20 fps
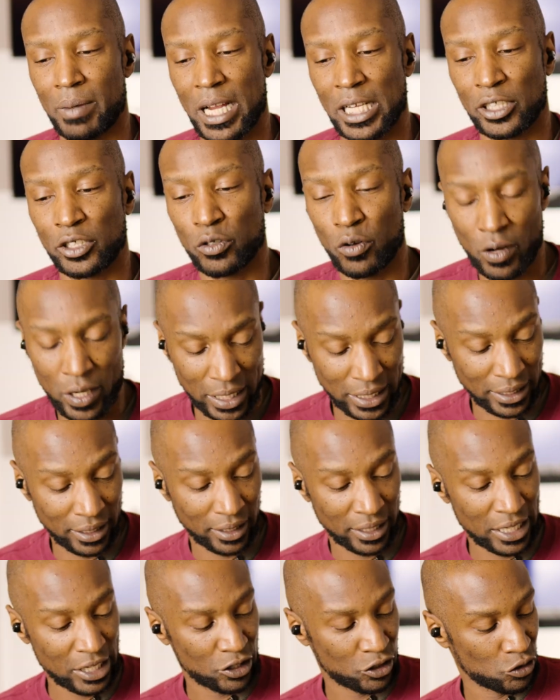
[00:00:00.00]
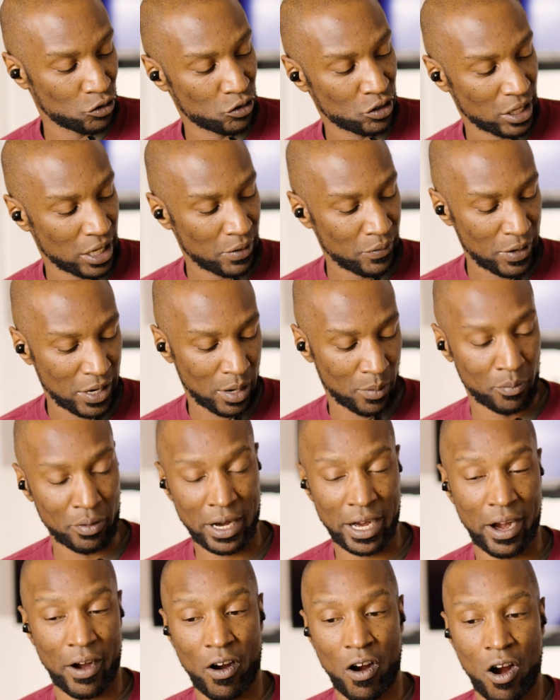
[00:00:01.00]
By shortening the leash, usually we could
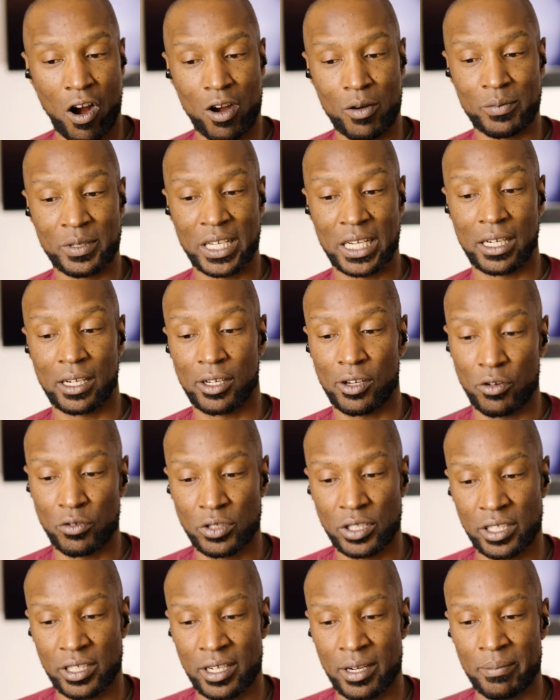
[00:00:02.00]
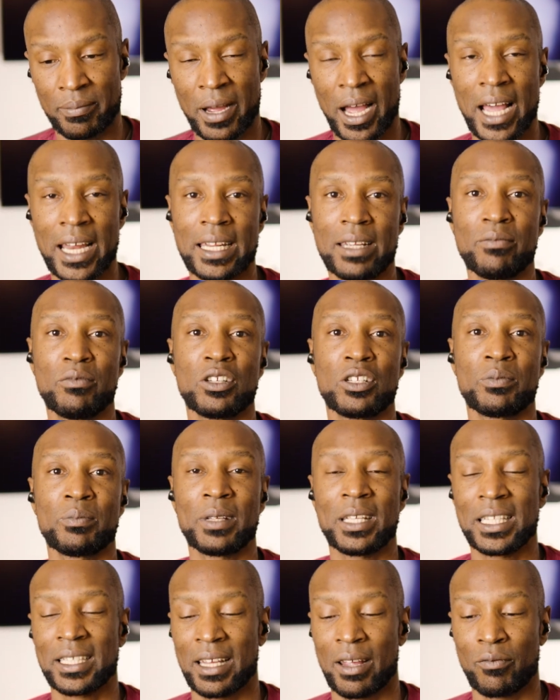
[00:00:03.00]
bring our arms in closer to the body, which
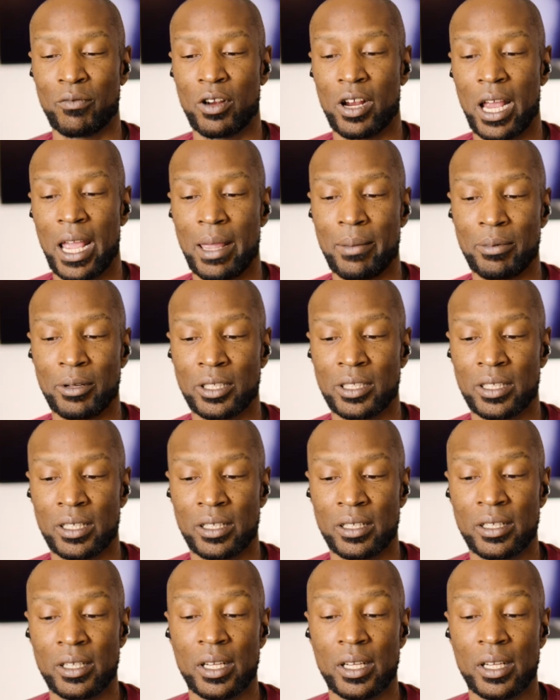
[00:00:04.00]
means that we're able to